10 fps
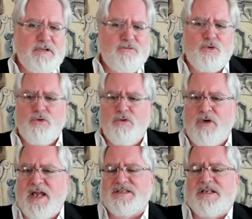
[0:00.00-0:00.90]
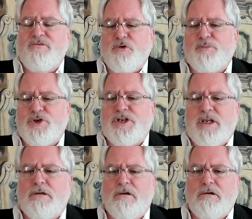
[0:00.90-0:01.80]
if you're asking for
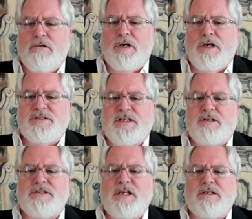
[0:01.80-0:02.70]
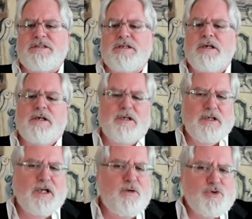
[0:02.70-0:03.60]
particular skill sets,
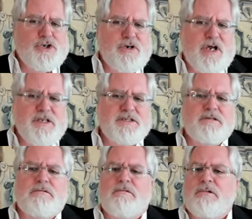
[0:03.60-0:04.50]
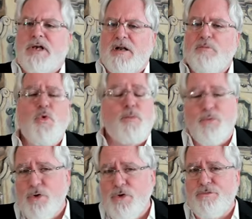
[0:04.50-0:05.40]
which are nice. They're kind of more
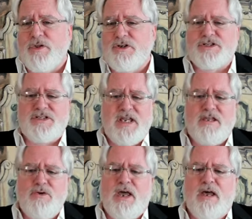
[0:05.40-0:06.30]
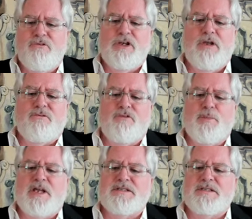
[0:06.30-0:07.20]
proof than just saying you have it. You have to
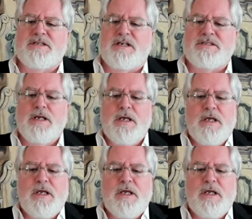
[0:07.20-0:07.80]
pass the test.